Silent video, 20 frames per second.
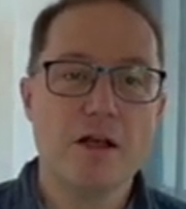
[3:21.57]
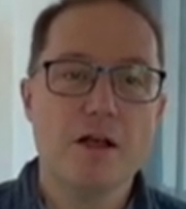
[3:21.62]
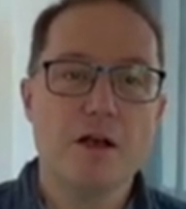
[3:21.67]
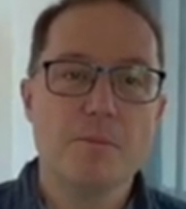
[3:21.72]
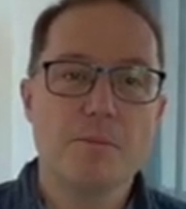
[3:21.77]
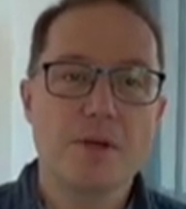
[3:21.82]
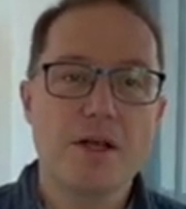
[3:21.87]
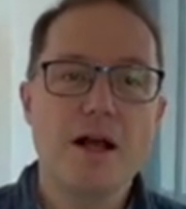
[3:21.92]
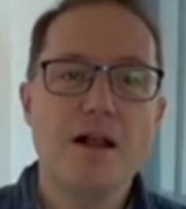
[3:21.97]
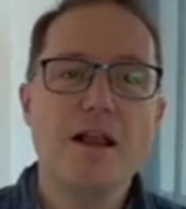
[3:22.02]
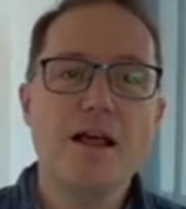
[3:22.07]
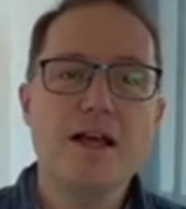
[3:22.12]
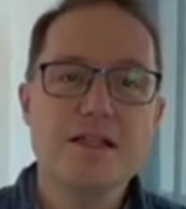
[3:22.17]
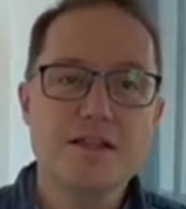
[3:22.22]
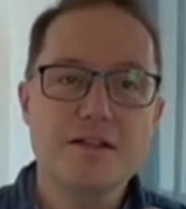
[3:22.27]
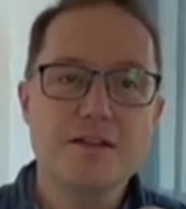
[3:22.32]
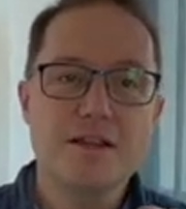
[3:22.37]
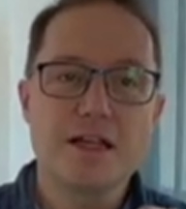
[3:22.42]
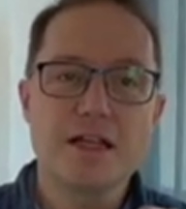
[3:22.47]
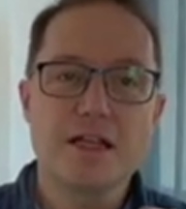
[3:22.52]
But I like to
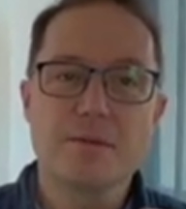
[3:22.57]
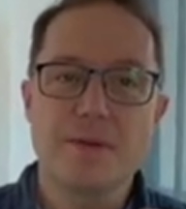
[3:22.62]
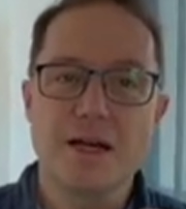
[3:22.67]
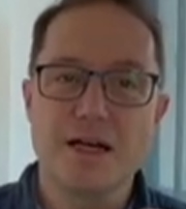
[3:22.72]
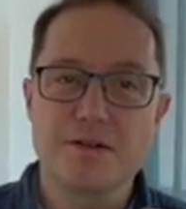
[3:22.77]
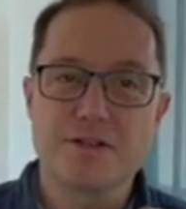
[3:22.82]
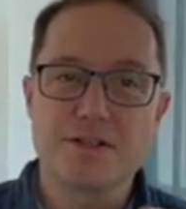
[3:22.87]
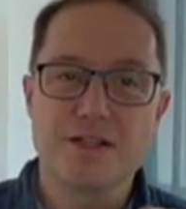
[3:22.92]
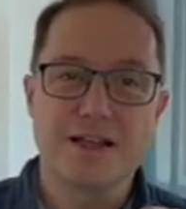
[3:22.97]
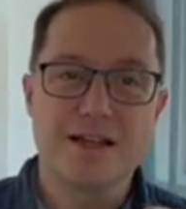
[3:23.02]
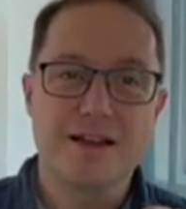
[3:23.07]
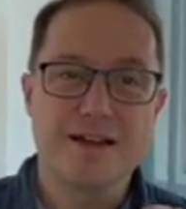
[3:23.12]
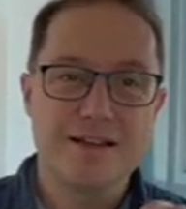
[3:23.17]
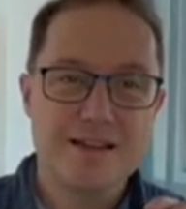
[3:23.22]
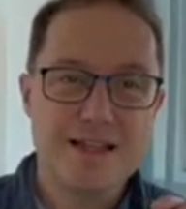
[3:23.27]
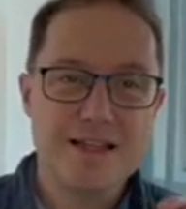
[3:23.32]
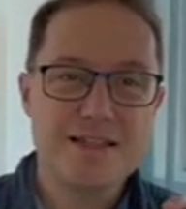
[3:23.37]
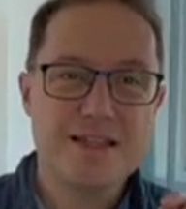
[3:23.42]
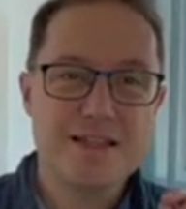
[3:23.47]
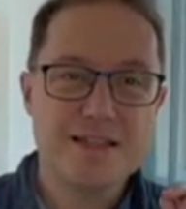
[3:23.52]
think about it, and
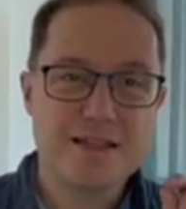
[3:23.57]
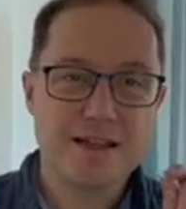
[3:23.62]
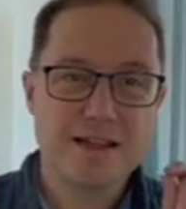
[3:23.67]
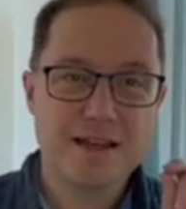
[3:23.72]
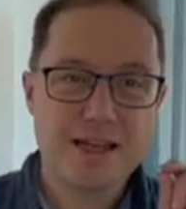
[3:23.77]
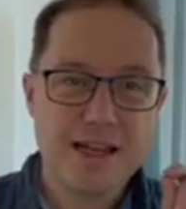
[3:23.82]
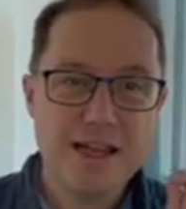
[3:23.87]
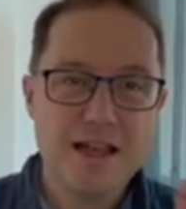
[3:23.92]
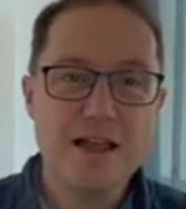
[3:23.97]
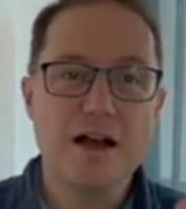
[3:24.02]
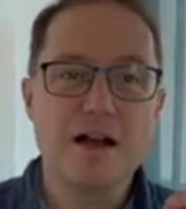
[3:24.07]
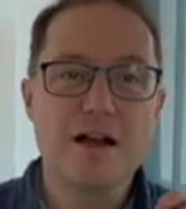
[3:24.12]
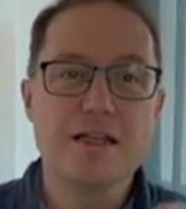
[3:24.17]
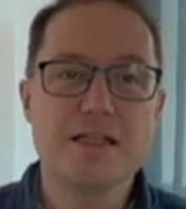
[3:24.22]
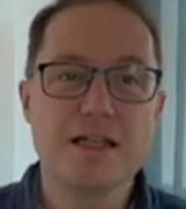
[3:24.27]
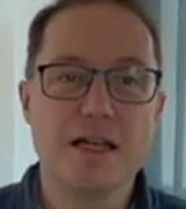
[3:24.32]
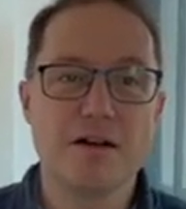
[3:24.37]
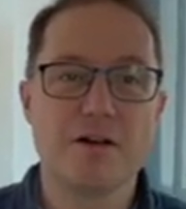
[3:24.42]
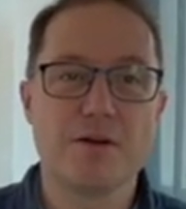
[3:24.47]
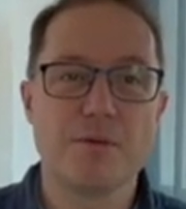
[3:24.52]
this is the key
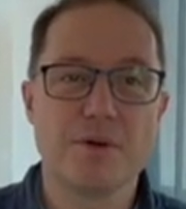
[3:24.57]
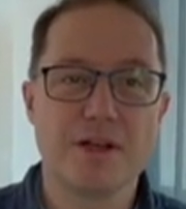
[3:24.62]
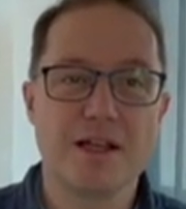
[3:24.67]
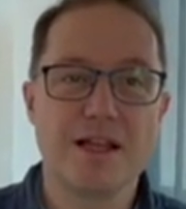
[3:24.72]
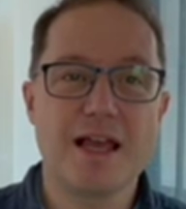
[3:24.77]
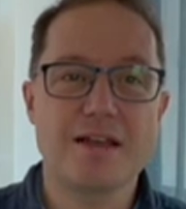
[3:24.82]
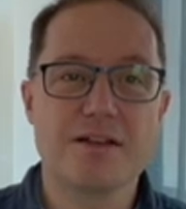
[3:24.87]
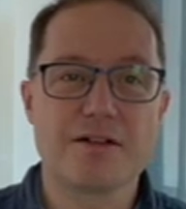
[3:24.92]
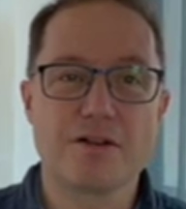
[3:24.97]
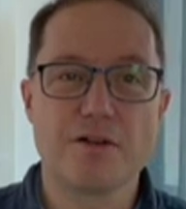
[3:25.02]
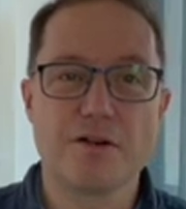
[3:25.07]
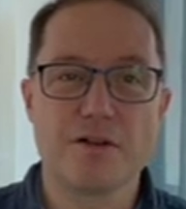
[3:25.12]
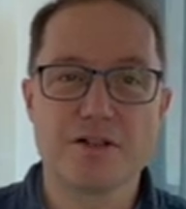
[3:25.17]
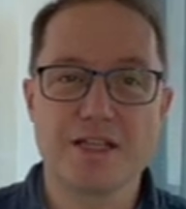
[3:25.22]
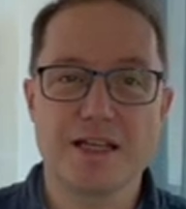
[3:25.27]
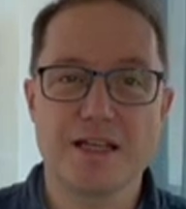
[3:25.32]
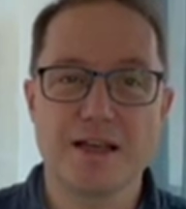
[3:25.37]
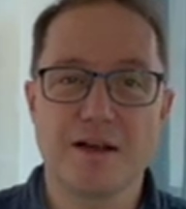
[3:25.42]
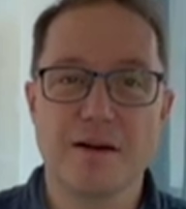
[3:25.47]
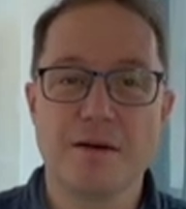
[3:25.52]
idea I want to get across
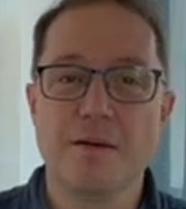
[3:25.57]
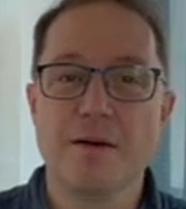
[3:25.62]
here.